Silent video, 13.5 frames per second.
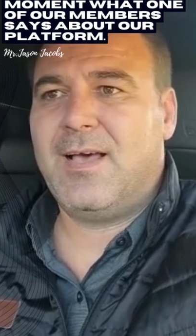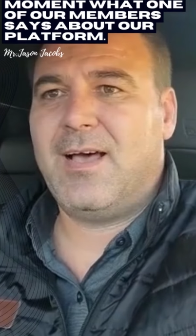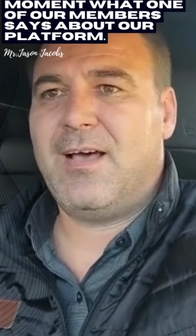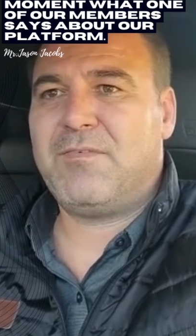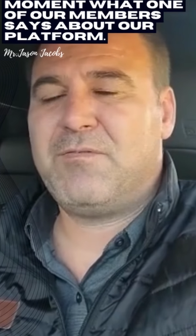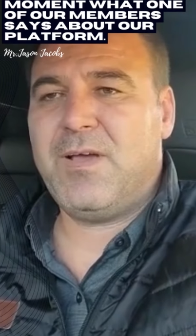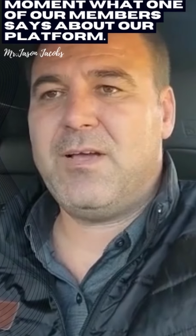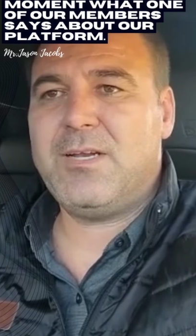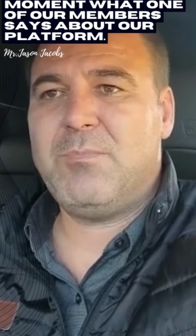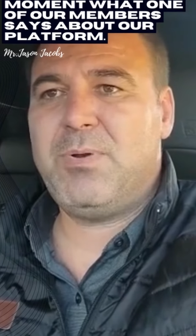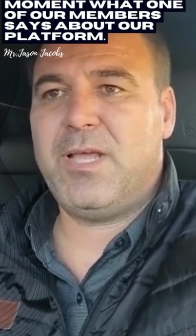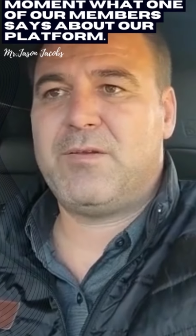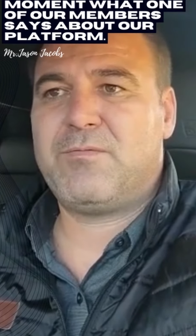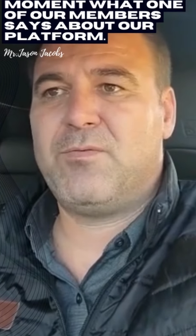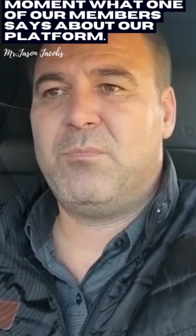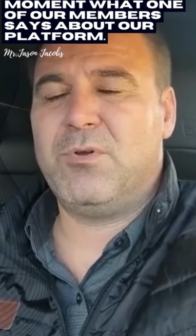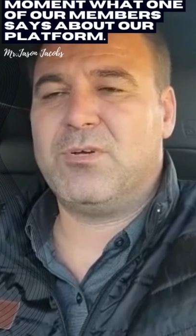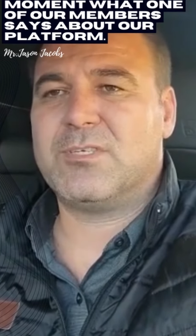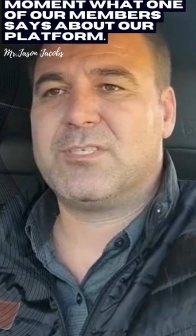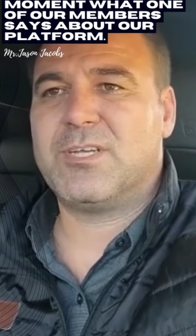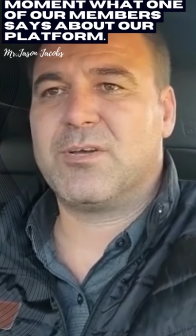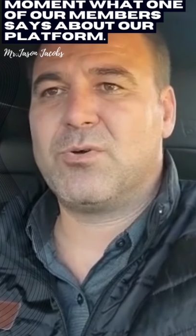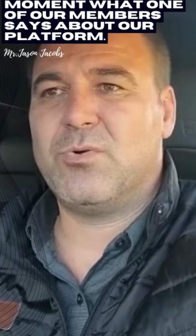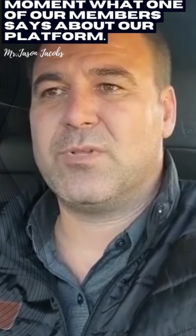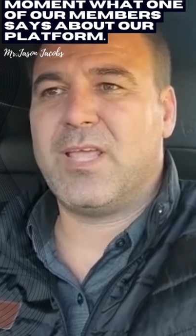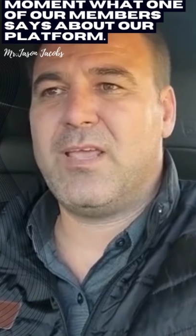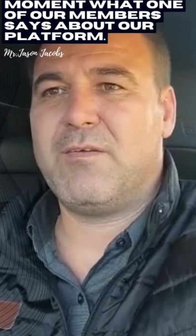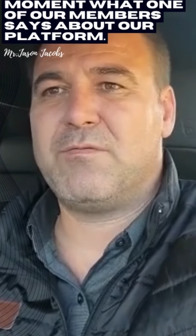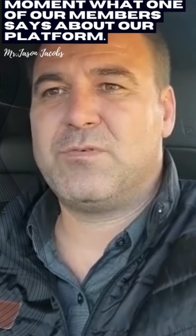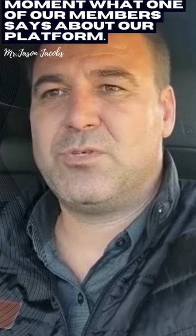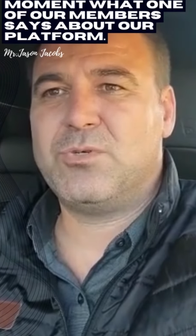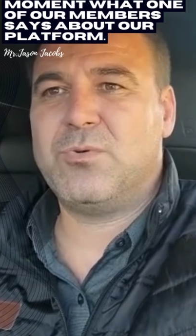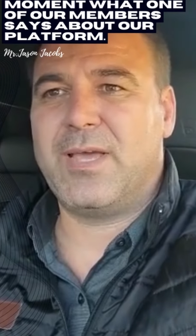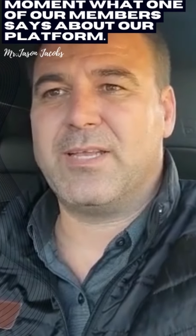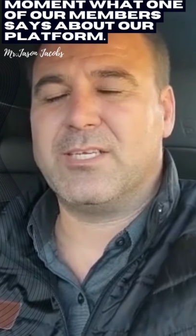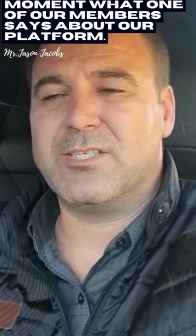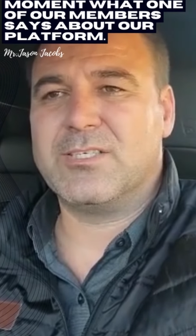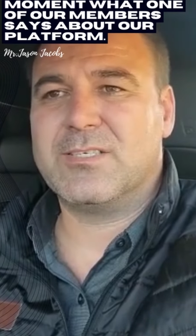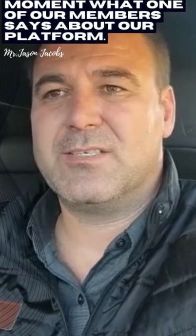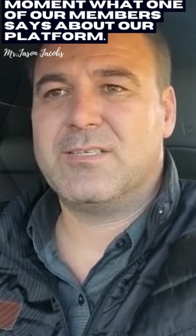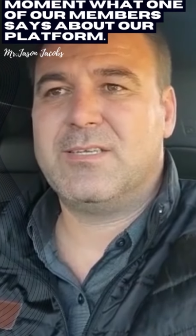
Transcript: I found a platform last year called F2H.